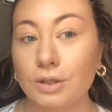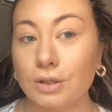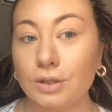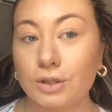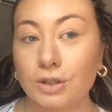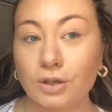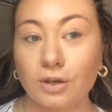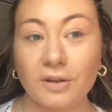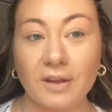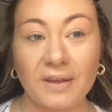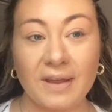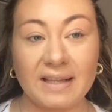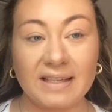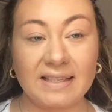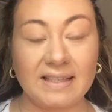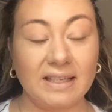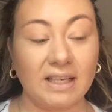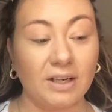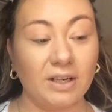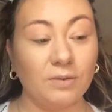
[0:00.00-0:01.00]
So now that that's
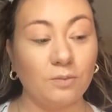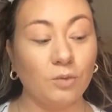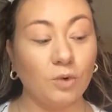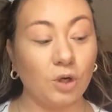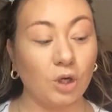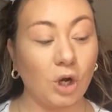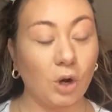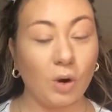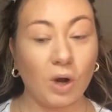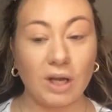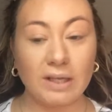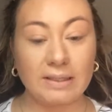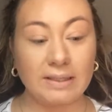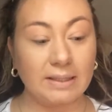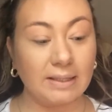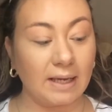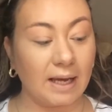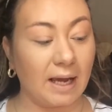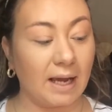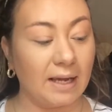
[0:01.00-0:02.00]
done, we'll go on
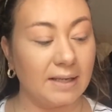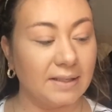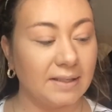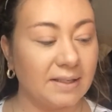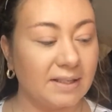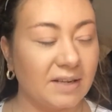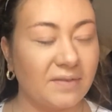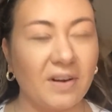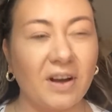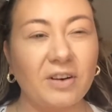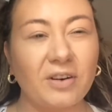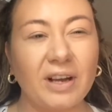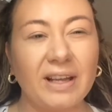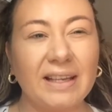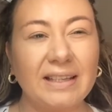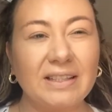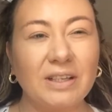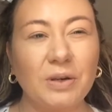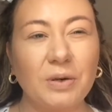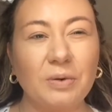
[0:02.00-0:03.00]
to the eyes and stuff. I don't know, I
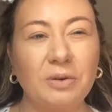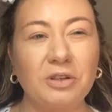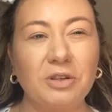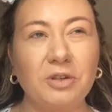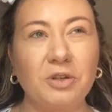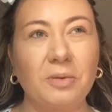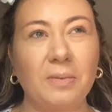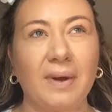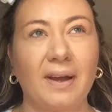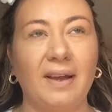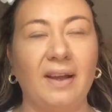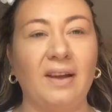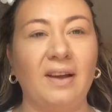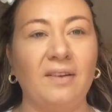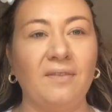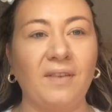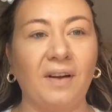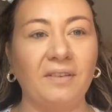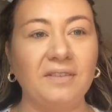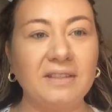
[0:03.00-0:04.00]
like to always do my
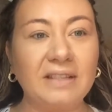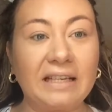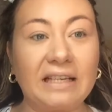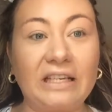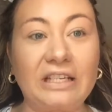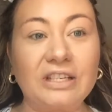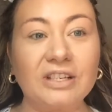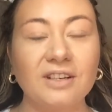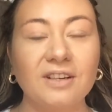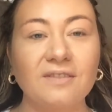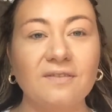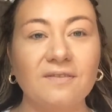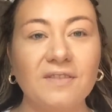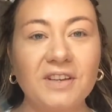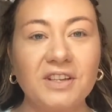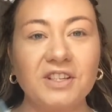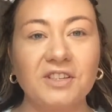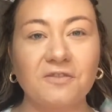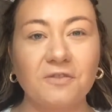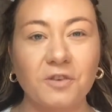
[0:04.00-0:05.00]
foundation and
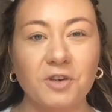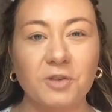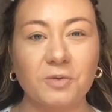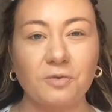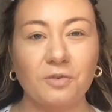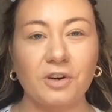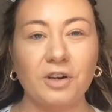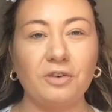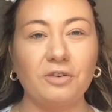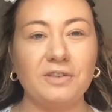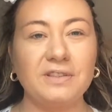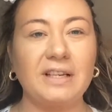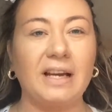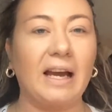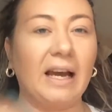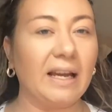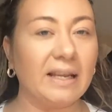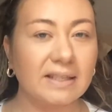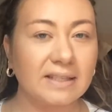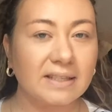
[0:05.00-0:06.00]
face first before I go into
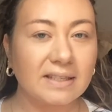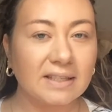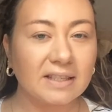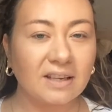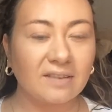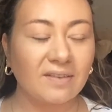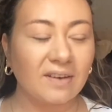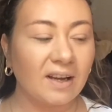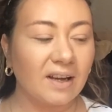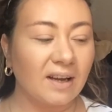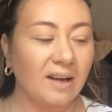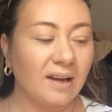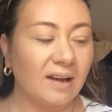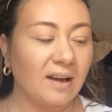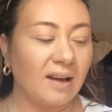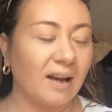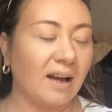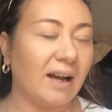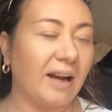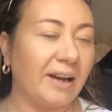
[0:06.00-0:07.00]
eyes and stuff.
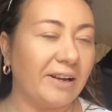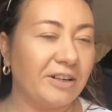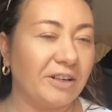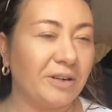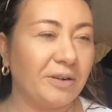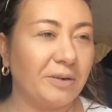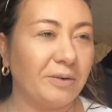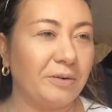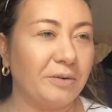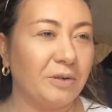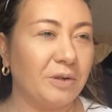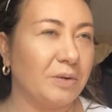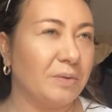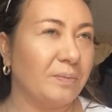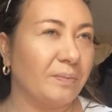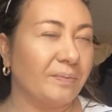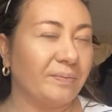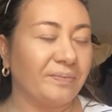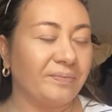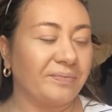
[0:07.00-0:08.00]
I know
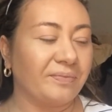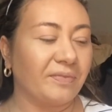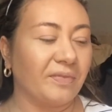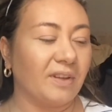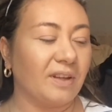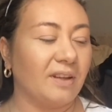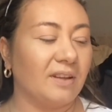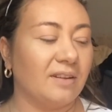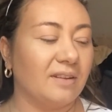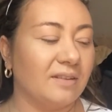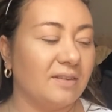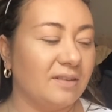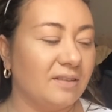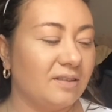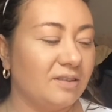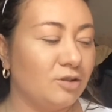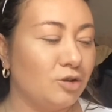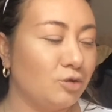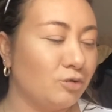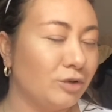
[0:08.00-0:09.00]

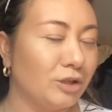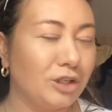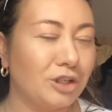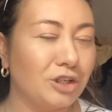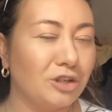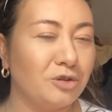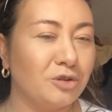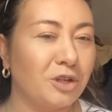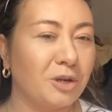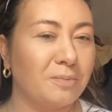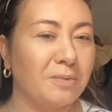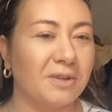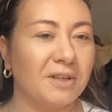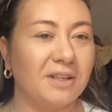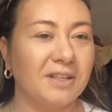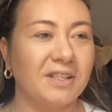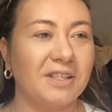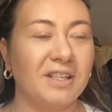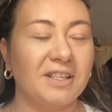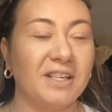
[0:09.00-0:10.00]
you really shouldn't do that,
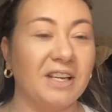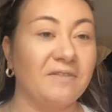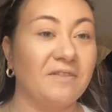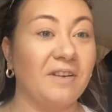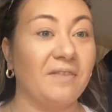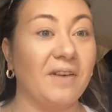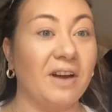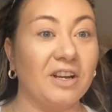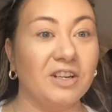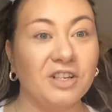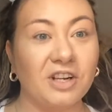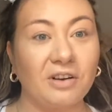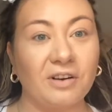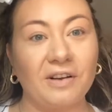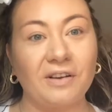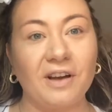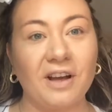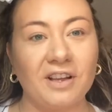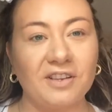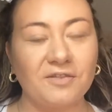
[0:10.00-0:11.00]
because to say if you have eyeshadow
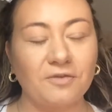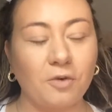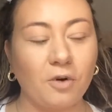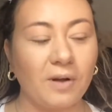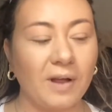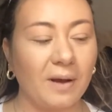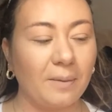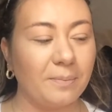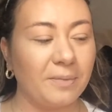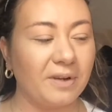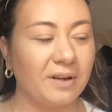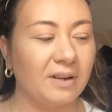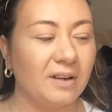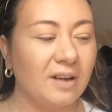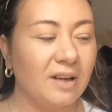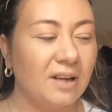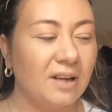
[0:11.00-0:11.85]
and it has fallout, but